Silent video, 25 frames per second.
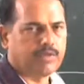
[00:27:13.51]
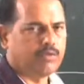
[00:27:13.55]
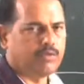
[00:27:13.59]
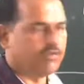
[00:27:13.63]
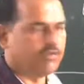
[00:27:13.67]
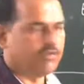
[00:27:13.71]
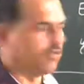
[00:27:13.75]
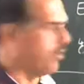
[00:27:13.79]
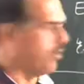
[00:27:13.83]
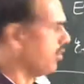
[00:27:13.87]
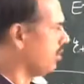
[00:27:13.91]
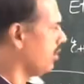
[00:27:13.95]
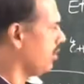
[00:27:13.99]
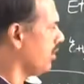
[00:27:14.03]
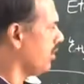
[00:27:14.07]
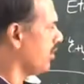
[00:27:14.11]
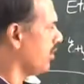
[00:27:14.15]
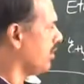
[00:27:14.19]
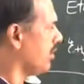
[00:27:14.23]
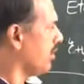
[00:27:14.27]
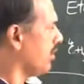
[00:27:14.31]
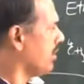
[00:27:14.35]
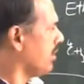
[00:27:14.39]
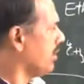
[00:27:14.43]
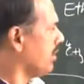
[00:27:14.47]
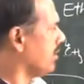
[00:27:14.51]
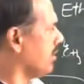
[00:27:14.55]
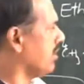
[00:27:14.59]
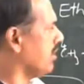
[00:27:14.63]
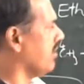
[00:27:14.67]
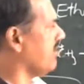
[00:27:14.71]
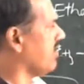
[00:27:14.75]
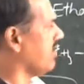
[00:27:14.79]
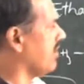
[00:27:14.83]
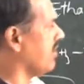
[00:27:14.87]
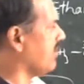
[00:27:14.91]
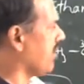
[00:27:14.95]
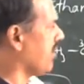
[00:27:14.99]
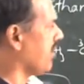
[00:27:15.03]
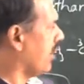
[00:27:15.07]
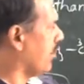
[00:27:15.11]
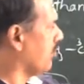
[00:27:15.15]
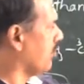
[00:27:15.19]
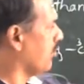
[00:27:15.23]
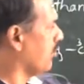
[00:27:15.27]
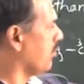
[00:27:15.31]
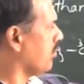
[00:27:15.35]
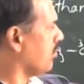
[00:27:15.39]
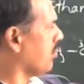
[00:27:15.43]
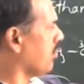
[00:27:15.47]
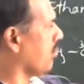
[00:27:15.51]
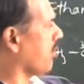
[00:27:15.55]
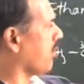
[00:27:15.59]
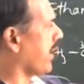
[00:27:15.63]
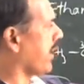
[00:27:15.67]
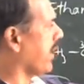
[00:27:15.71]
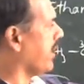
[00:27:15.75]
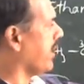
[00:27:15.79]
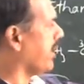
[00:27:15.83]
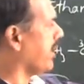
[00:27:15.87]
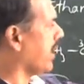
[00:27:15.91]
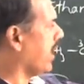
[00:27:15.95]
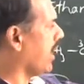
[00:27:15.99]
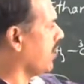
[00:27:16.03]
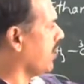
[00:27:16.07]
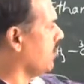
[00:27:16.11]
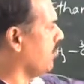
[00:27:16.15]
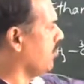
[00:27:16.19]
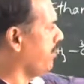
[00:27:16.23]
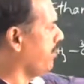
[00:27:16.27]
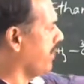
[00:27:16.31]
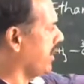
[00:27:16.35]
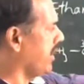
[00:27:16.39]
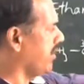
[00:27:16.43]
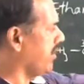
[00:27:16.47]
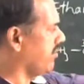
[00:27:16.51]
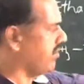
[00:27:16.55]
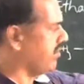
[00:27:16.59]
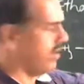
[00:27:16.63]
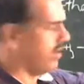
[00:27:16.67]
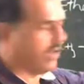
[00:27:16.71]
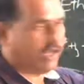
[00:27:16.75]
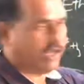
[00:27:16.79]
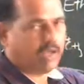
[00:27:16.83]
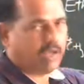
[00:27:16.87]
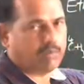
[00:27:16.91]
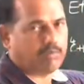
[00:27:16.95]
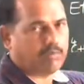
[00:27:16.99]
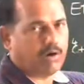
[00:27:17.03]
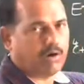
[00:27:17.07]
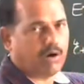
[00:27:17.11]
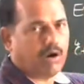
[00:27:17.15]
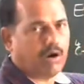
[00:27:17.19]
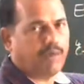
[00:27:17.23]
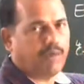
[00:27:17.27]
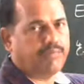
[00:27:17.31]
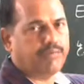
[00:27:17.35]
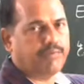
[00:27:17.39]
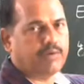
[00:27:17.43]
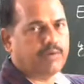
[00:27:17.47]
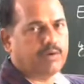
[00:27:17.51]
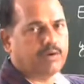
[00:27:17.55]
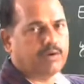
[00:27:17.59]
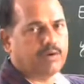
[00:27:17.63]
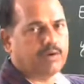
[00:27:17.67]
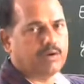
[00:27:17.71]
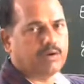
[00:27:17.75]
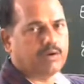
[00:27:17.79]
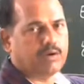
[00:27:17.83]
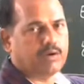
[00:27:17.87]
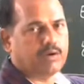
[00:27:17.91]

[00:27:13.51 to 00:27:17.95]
So, this is how to write IUPAC name of